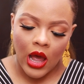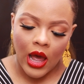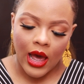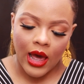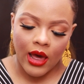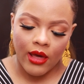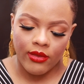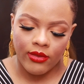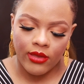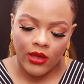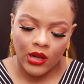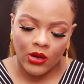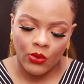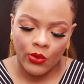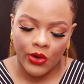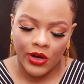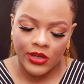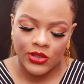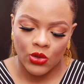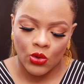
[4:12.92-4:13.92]
and then
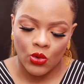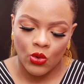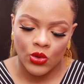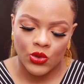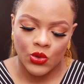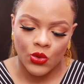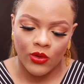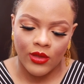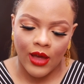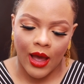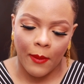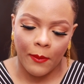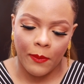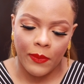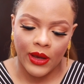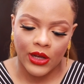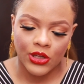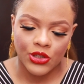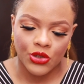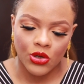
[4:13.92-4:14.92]
we're going to go to that
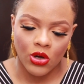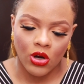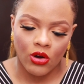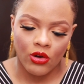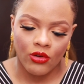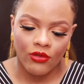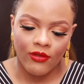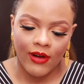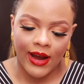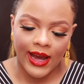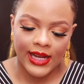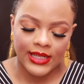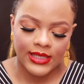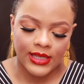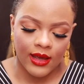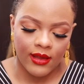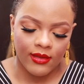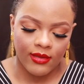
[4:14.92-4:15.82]
picture right